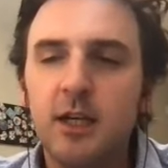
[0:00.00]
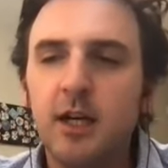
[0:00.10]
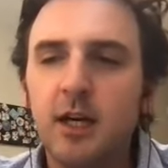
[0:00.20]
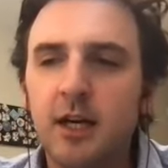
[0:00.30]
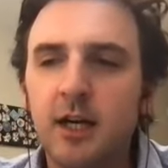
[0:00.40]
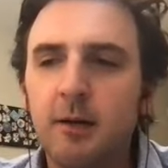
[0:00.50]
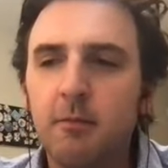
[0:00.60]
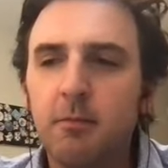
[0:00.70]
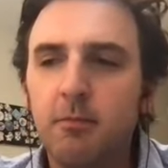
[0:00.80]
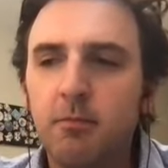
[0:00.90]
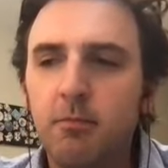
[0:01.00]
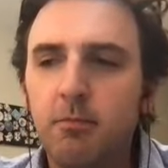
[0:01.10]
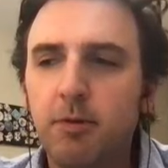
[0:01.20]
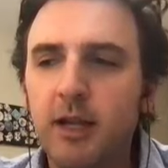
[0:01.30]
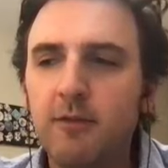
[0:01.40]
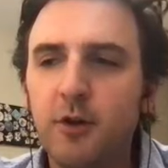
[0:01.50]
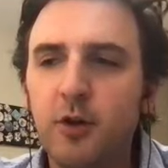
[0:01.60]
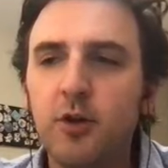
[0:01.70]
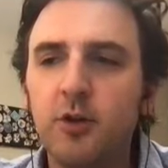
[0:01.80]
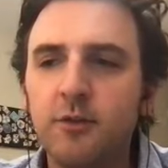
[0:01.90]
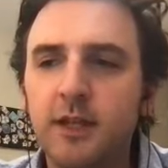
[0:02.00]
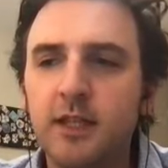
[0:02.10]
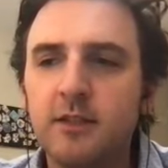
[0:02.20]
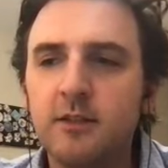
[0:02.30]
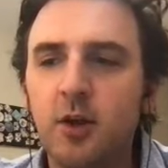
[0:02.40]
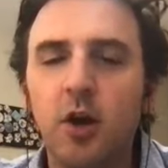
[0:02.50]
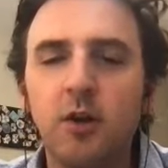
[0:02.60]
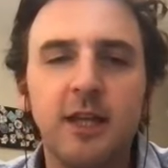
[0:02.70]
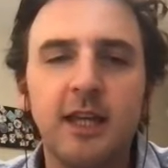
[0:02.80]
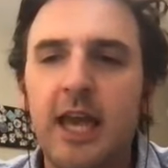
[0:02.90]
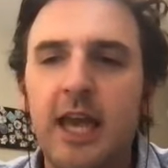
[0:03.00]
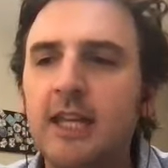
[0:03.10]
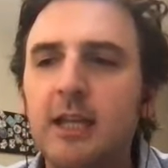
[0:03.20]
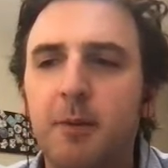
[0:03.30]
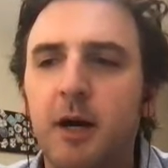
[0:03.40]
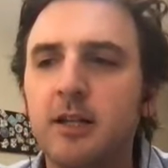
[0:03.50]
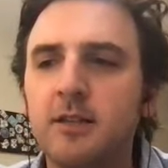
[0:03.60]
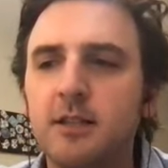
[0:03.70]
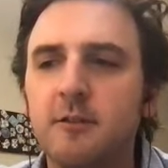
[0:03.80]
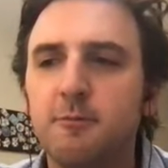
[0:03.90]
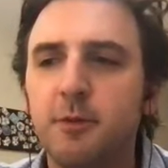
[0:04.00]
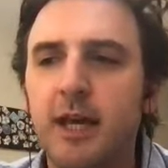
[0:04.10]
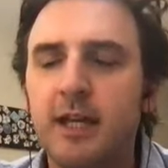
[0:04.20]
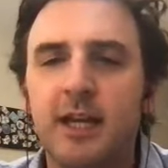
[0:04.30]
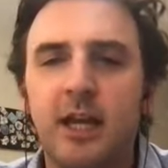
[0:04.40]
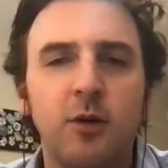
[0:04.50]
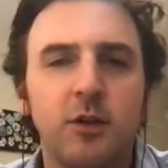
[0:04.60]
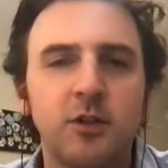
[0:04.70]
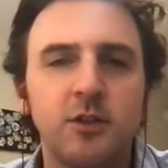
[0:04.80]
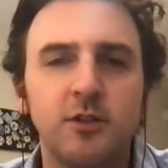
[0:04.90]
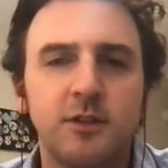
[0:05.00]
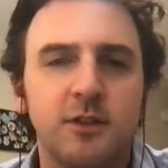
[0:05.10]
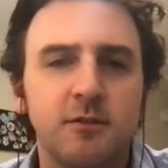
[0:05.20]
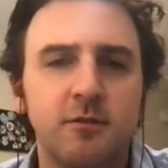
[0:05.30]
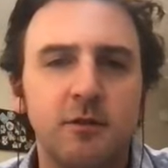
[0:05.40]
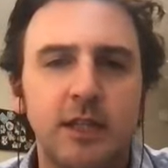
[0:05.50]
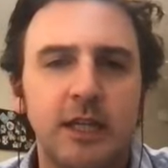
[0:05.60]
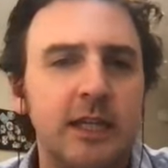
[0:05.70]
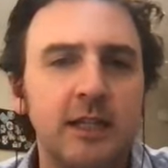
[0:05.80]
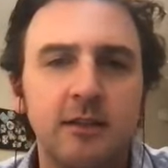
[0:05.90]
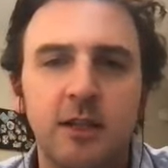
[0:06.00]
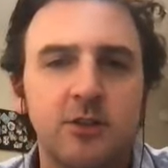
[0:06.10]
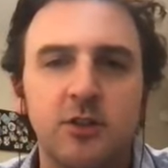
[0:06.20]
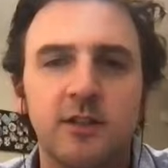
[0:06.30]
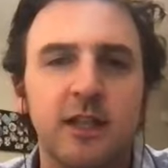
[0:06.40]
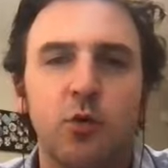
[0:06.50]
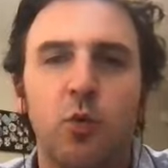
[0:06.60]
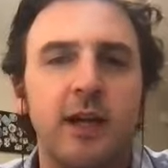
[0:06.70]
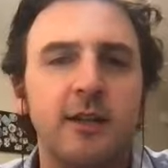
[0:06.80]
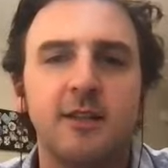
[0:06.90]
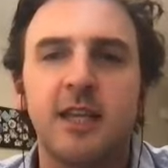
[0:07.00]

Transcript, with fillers: Uh, but I've heard that it there aren't like any positive black characters in it. It's just like white